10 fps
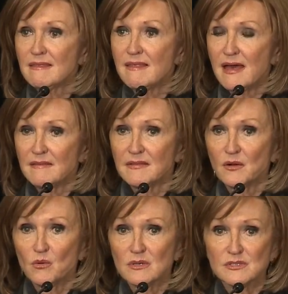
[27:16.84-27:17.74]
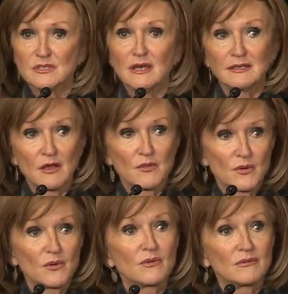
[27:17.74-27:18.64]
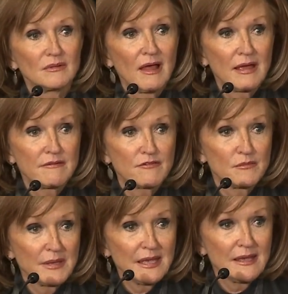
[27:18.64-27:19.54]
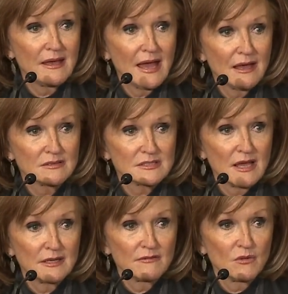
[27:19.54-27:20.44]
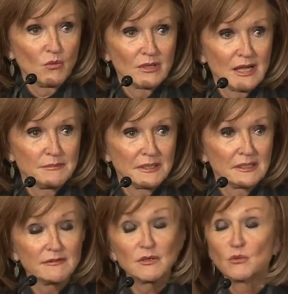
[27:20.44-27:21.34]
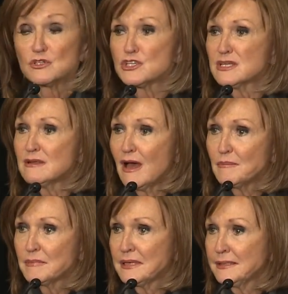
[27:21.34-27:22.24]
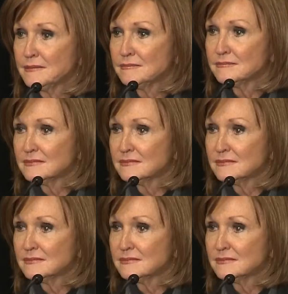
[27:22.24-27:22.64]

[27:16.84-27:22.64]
that there was another life for me outside of the one I'd been living, which had not been